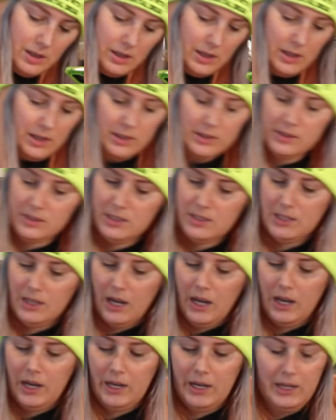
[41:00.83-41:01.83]

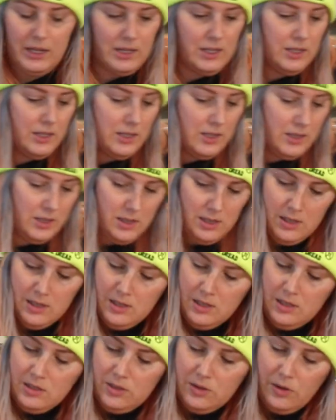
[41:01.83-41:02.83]
inside.
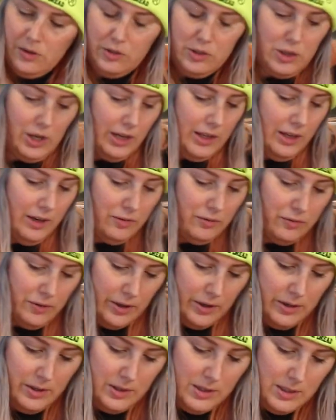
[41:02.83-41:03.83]
So I'll try that
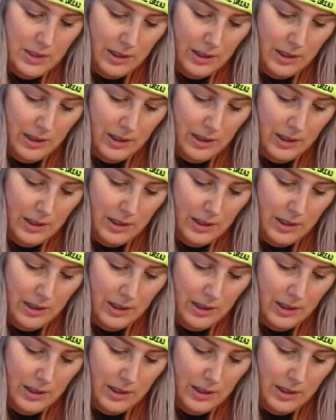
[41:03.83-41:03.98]
first,